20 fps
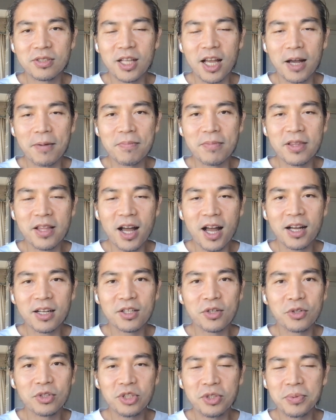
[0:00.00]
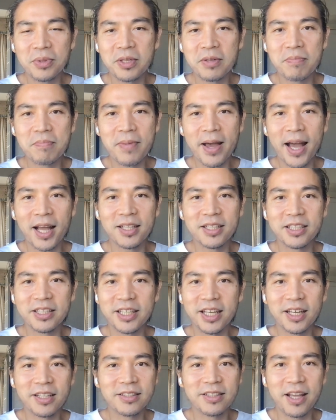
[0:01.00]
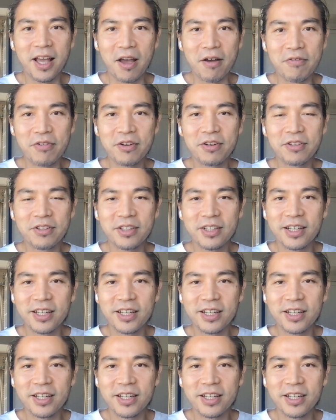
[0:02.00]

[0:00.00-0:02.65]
to be mad again ever,